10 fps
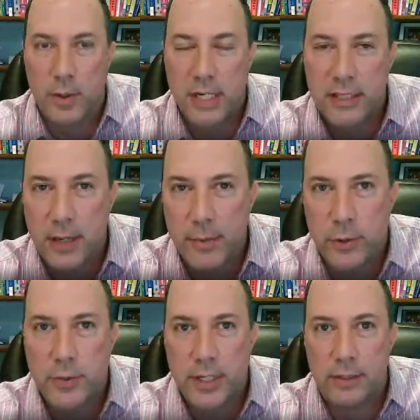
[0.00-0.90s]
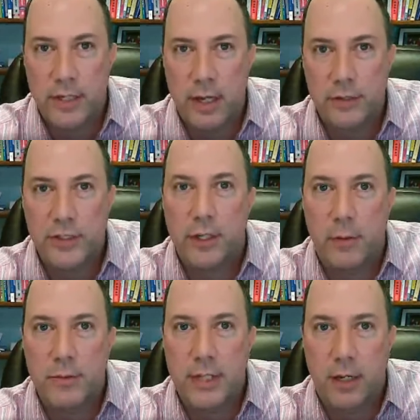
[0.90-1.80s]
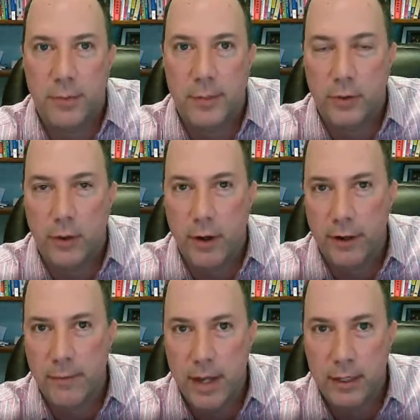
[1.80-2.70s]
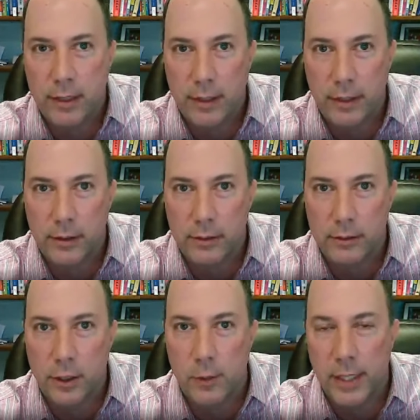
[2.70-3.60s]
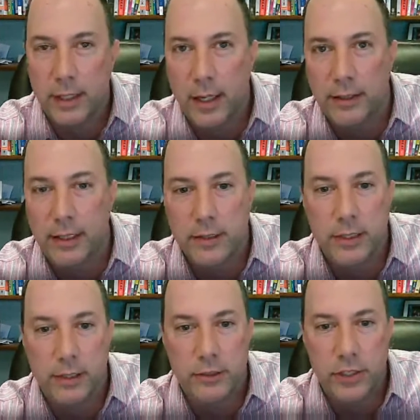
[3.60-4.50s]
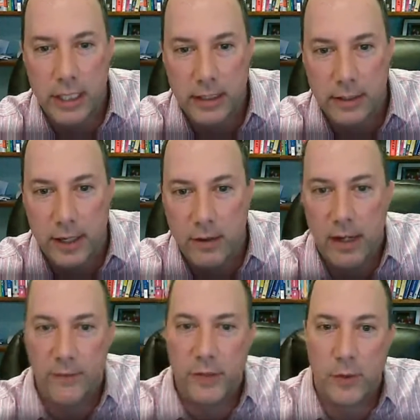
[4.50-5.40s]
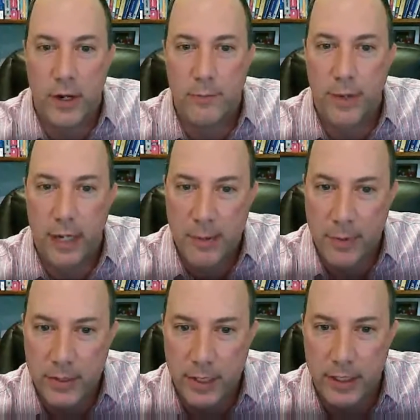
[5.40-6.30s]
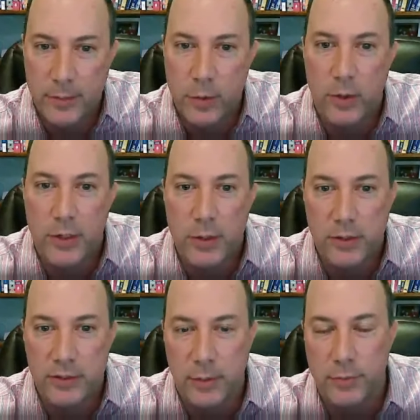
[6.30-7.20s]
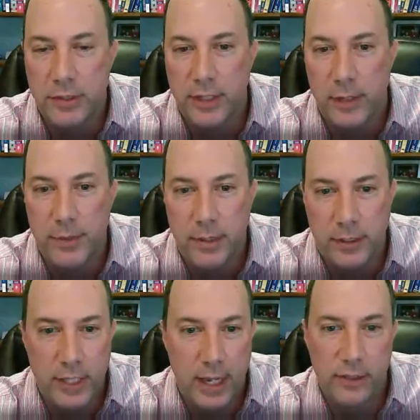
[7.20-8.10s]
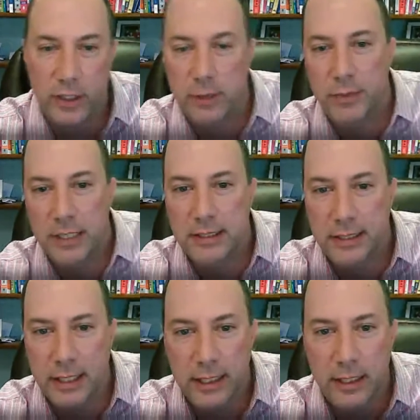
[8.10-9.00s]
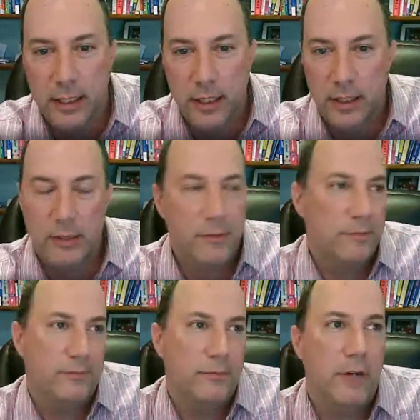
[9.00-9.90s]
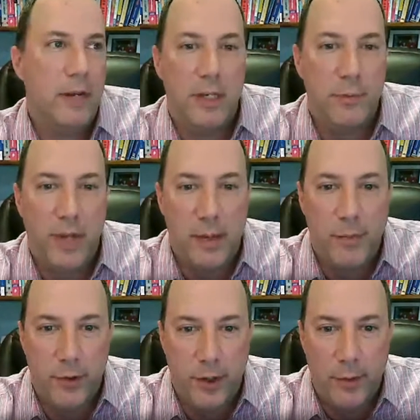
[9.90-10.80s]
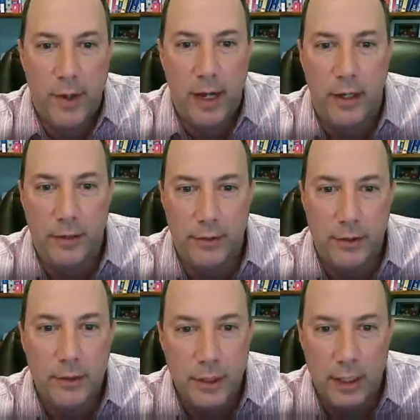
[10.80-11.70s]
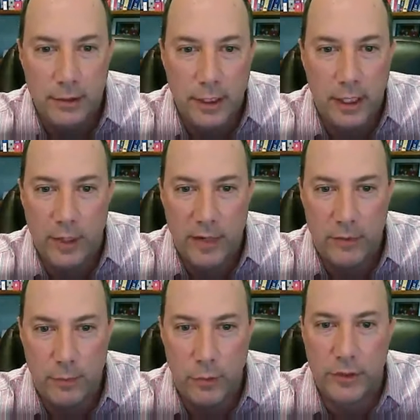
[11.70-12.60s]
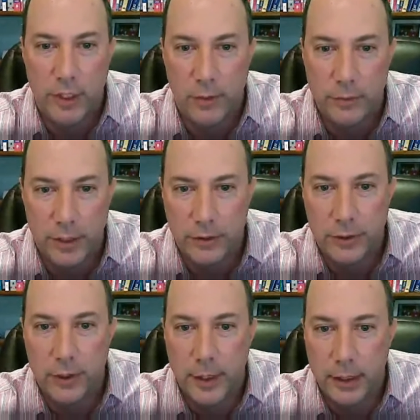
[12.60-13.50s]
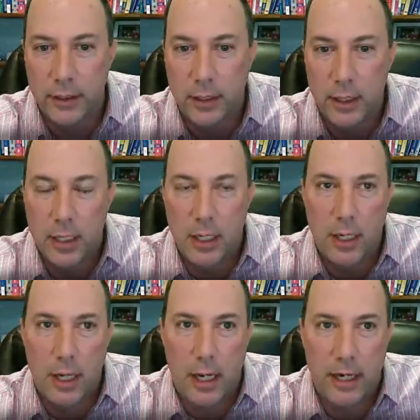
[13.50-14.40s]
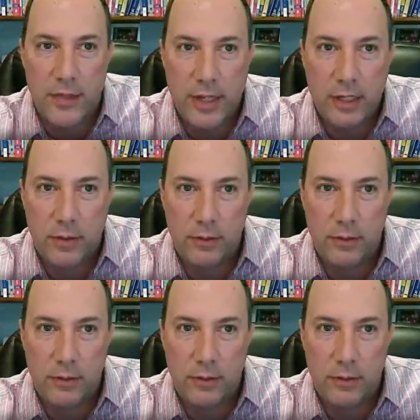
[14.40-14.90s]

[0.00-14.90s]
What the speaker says: anytime a new technology comes out, people are automatically like, oh my God, kids can cheat. They don't have to write papers anymore. You can simply type into ChatGPT, write me a paper about, whatever book they're doing. And I think